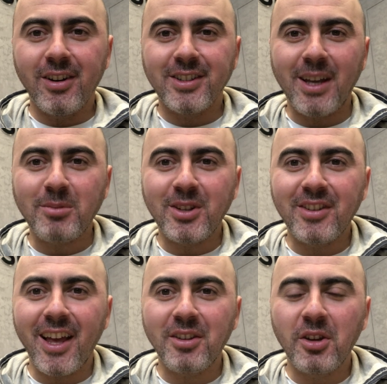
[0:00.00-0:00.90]
something
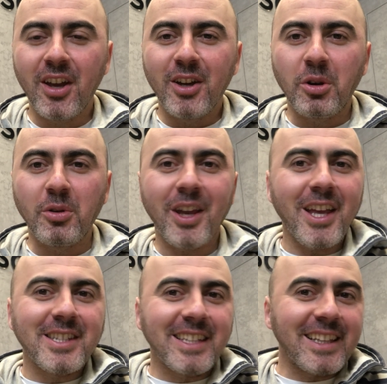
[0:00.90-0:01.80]
that
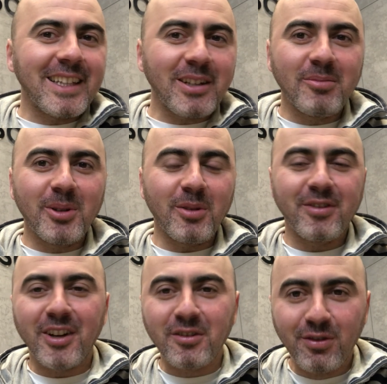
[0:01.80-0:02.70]
creates a little bit
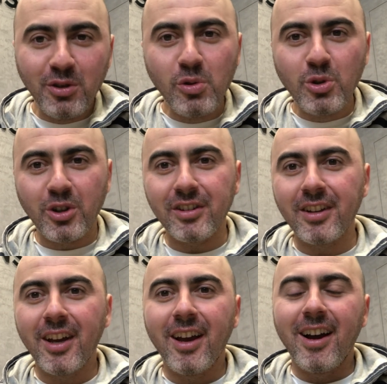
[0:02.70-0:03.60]
of
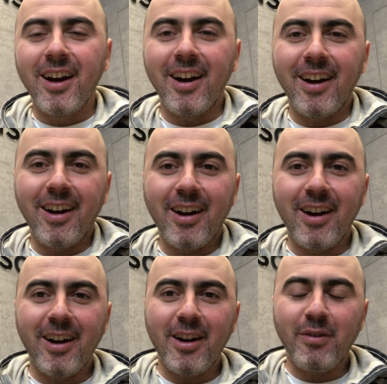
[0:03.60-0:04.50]
confusion
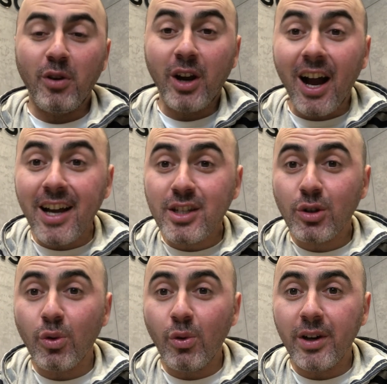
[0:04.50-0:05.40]
for guys
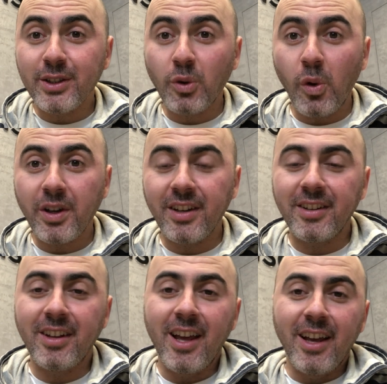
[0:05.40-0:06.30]
who are
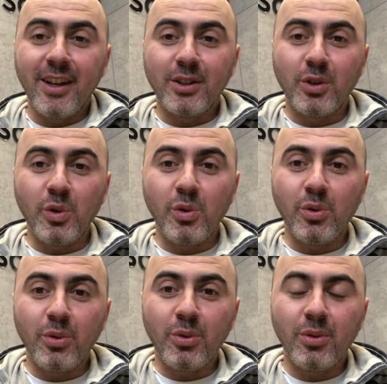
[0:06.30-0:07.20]
talking
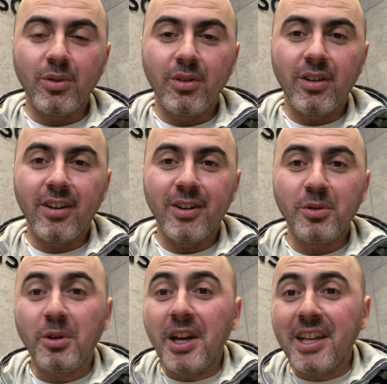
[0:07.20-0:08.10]
to
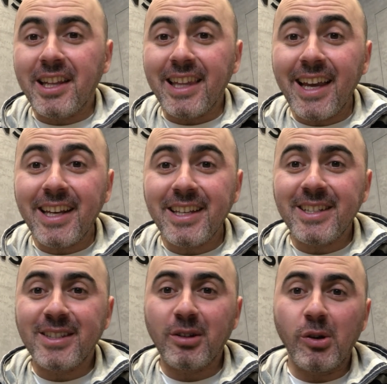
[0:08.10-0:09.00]
Ukrainian
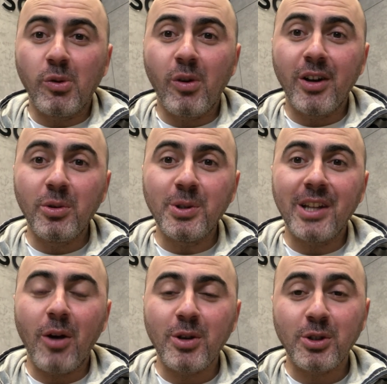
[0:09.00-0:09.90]
ladies who are
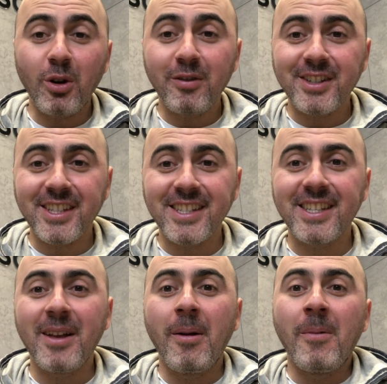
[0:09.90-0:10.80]
using our services.